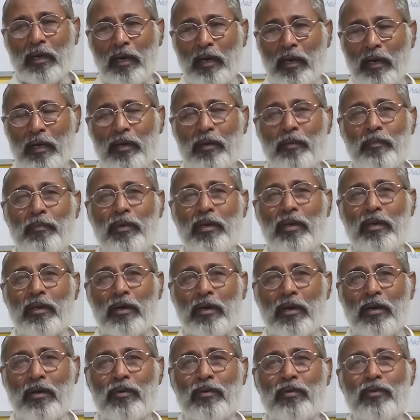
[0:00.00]
and a mean
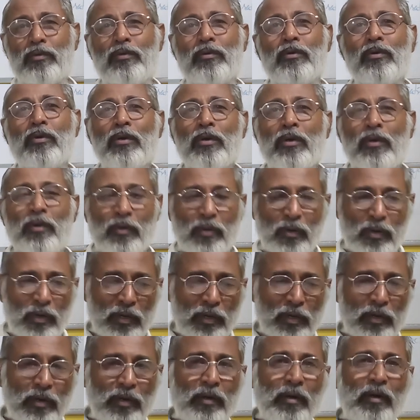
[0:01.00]
Rahu,
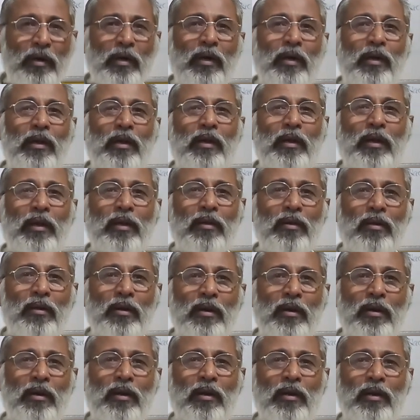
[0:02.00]
a
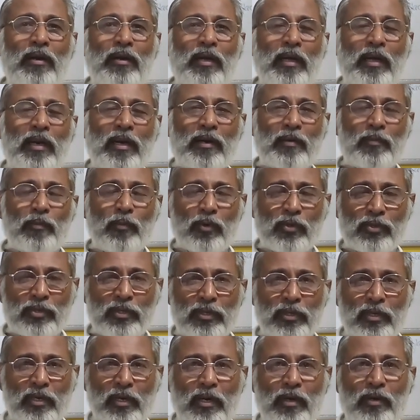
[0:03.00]
regular direct
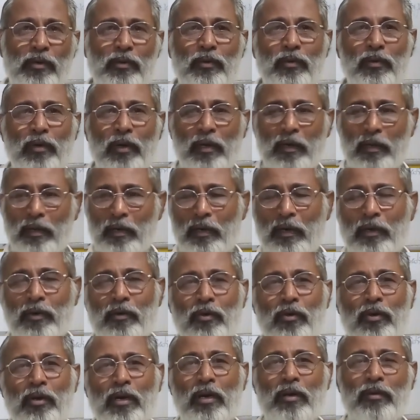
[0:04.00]
motion Rahu and a
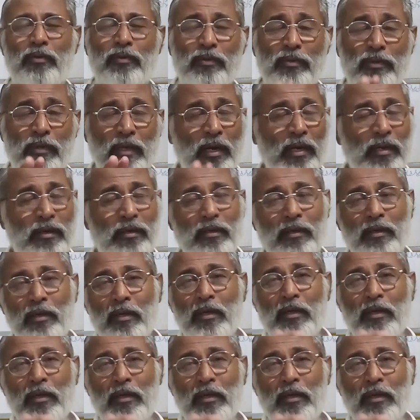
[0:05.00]
retro Rahu, that